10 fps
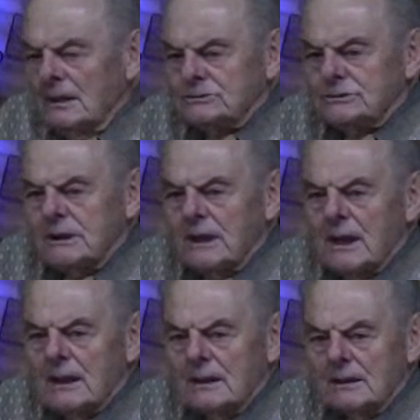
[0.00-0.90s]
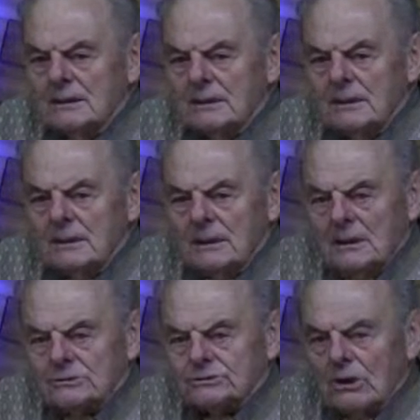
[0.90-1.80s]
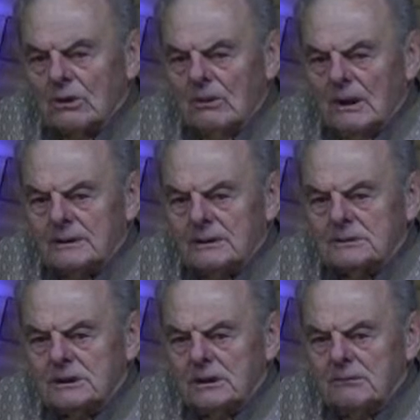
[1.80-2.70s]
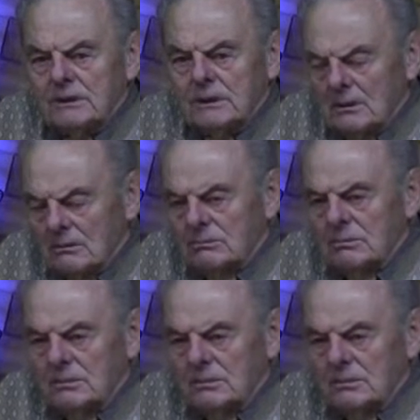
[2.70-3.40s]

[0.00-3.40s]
and she had a show on TV, a